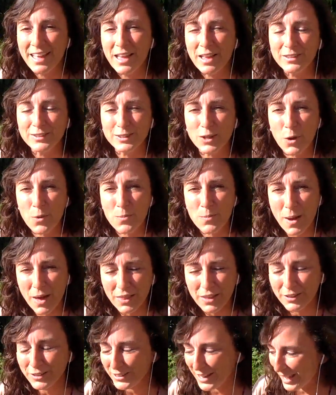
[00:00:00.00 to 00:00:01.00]
So
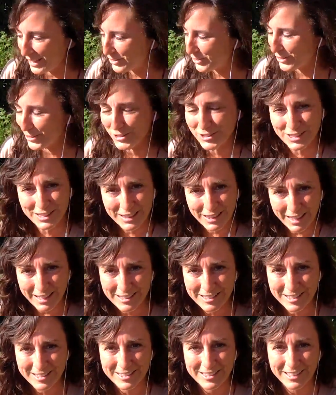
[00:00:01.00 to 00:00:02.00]
Mother Nature, she
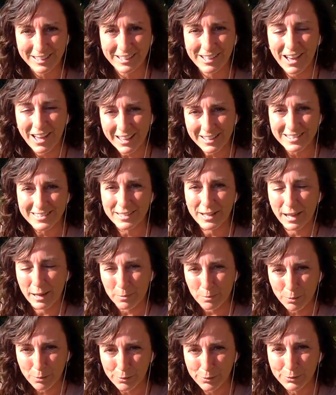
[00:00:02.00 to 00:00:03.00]
likes us to cut
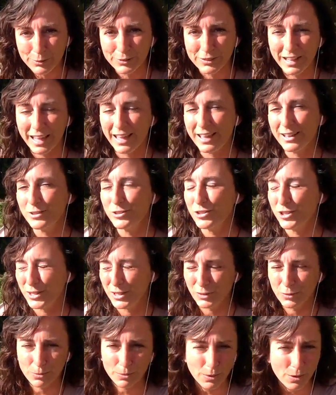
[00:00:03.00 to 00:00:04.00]
and prune, and she
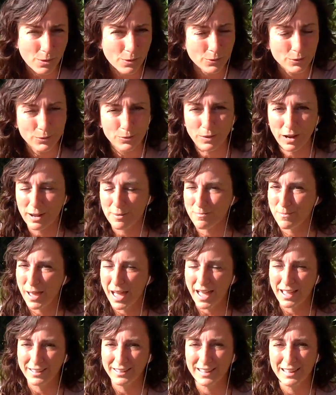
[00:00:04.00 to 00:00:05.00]
grows right
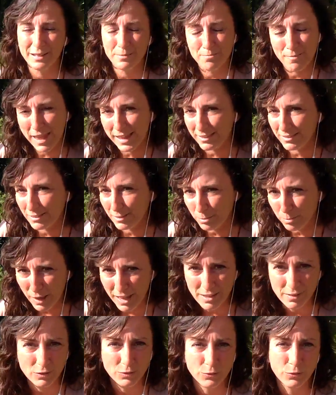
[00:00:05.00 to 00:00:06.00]
back. It makes
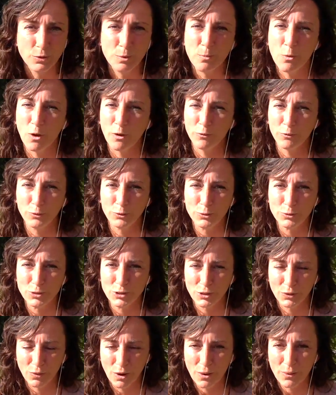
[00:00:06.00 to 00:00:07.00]
space for more food to
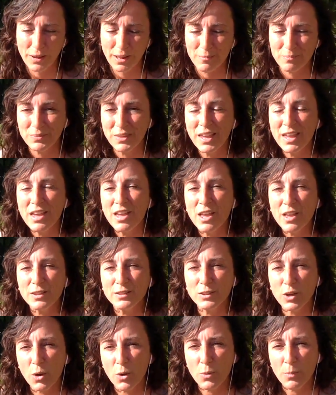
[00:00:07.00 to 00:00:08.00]
grow in.
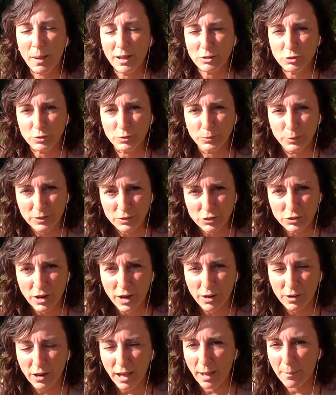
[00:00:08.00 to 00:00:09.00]
So my Swiss
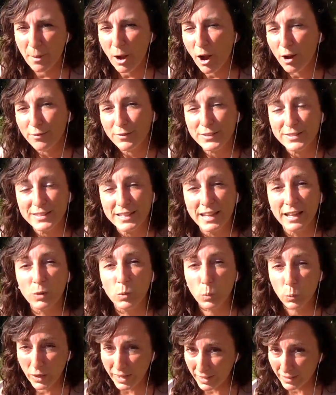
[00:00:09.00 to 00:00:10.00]
chard, I'm
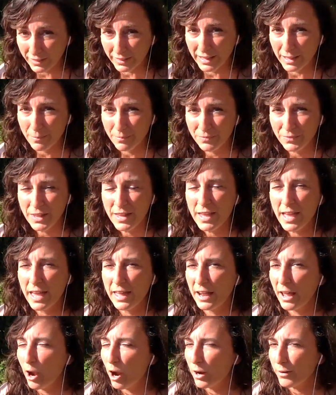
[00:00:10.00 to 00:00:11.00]
harvesting weekly,
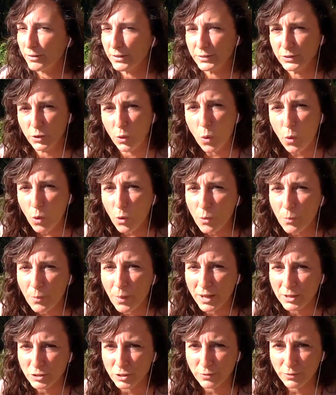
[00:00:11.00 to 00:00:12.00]
and I harvest a whole
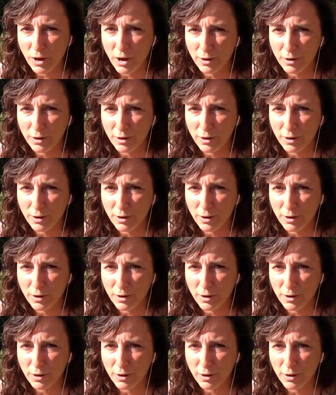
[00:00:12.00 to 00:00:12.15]
bunch of